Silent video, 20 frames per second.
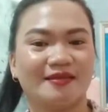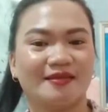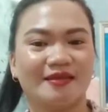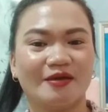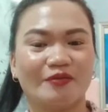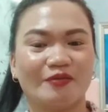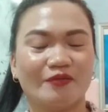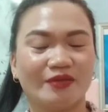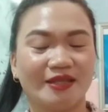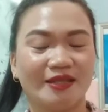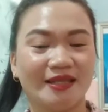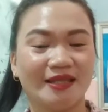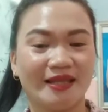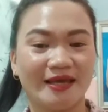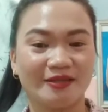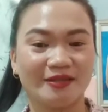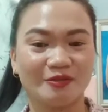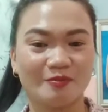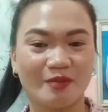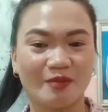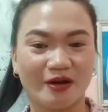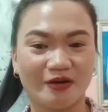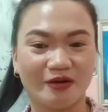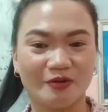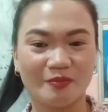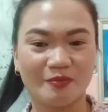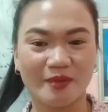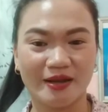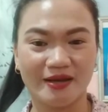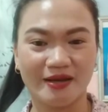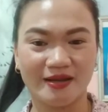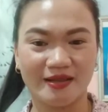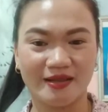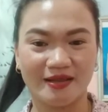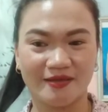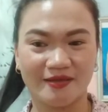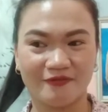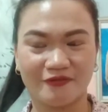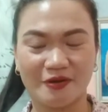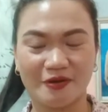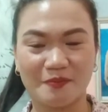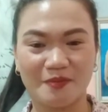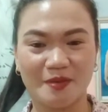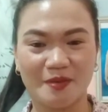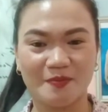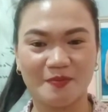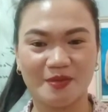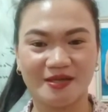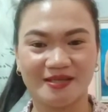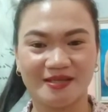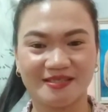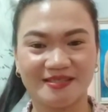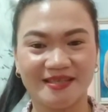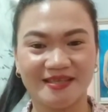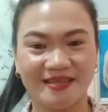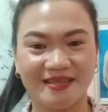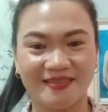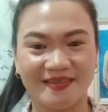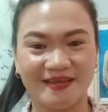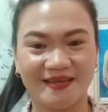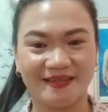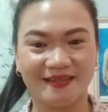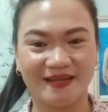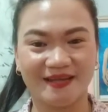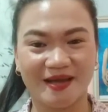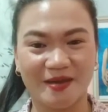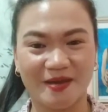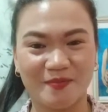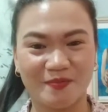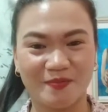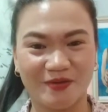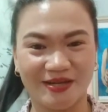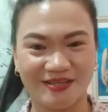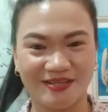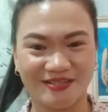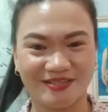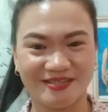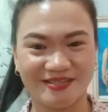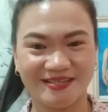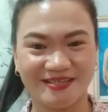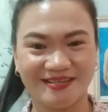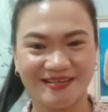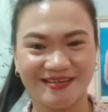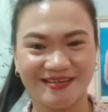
They like to borrow money from me because they think that I'm rich.